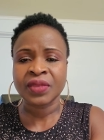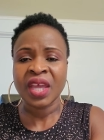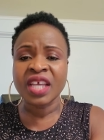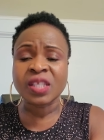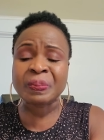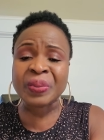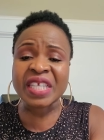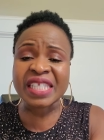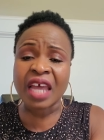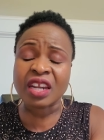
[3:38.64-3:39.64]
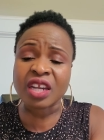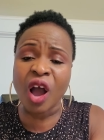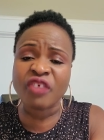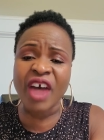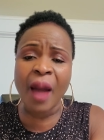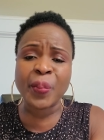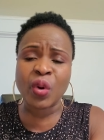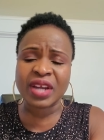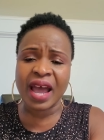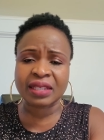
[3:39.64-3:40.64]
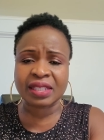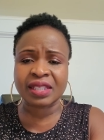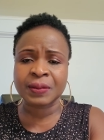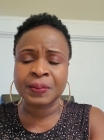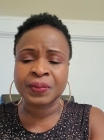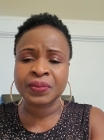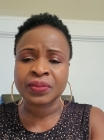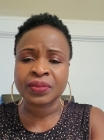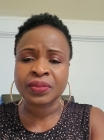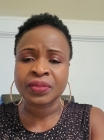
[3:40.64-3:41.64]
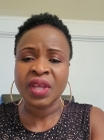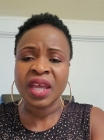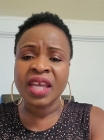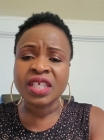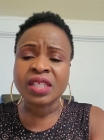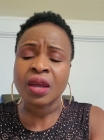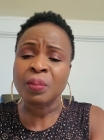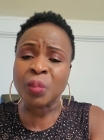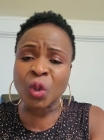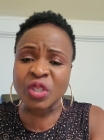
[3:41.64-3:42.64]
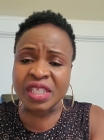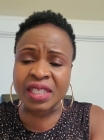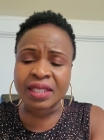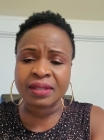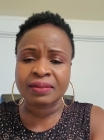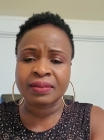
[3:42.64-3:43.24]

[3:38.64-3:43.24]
His peace and love upon us, His mercy,